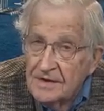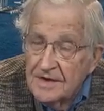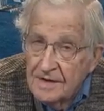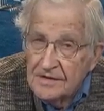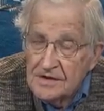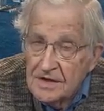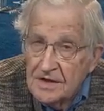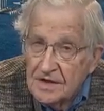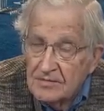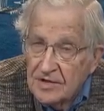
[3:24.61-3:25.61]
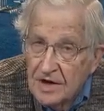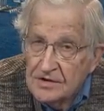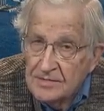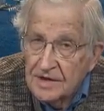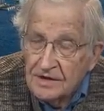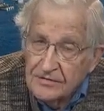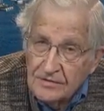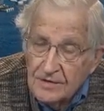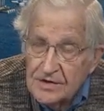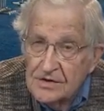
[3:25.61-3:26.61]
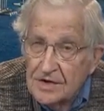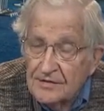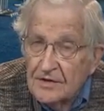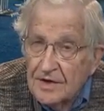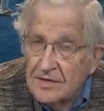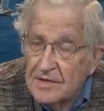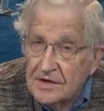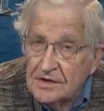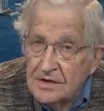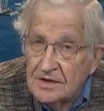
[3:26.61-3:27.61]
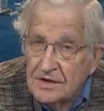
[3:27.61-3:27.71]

devastating prospect for reasons I've already mentioned.